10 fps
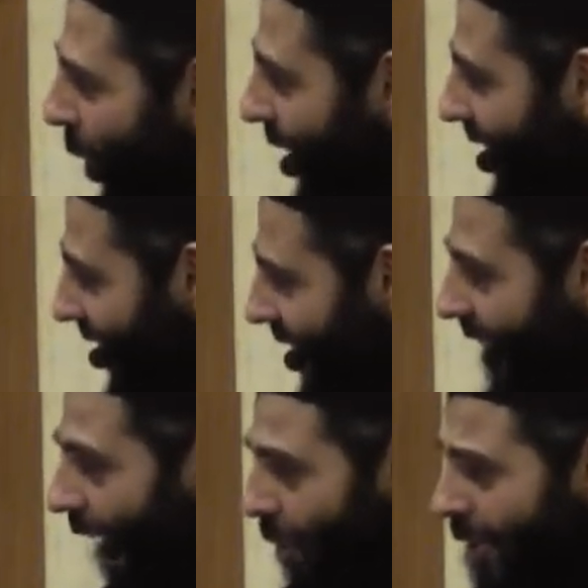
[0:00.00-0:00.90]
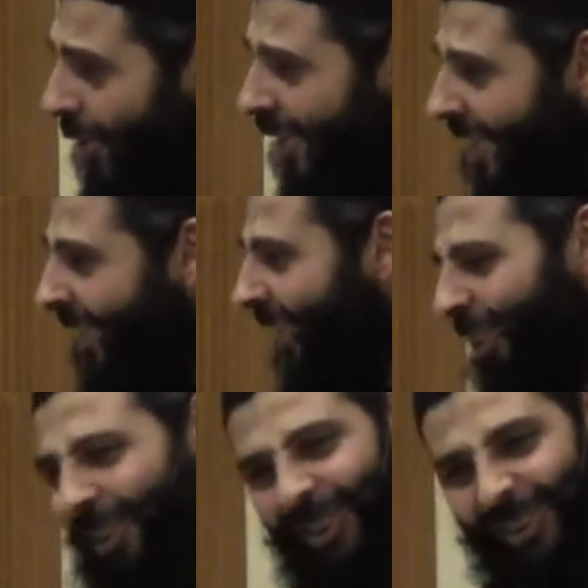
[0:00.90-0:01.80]
for what, 16 hours?
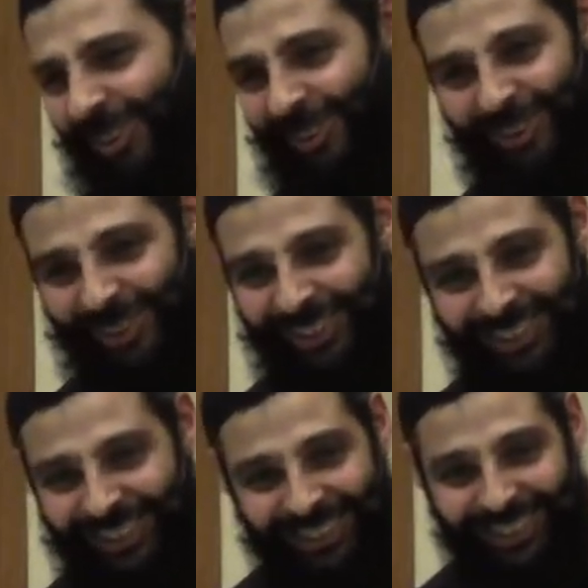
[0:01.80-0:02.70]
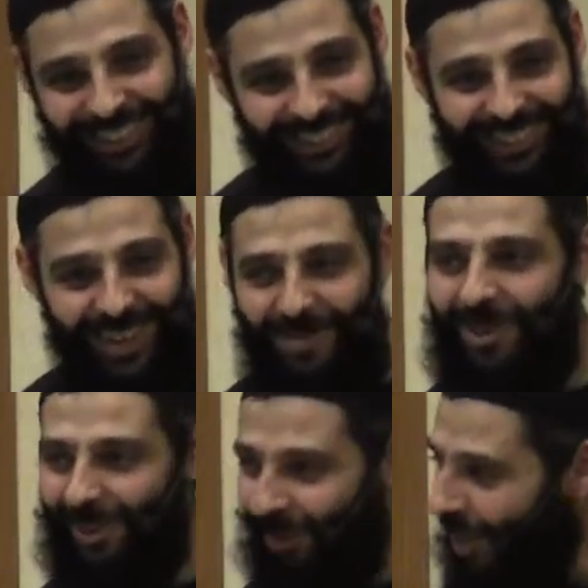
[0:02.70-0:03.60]
Oh, I'm
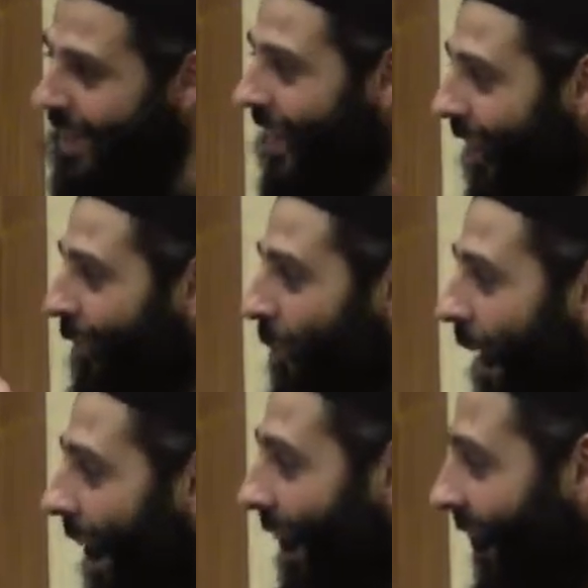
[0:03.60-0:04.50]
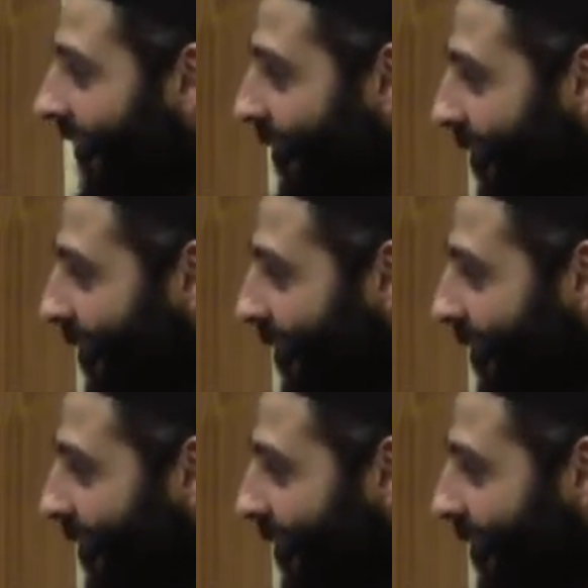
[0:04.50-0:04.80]
going to really get you back.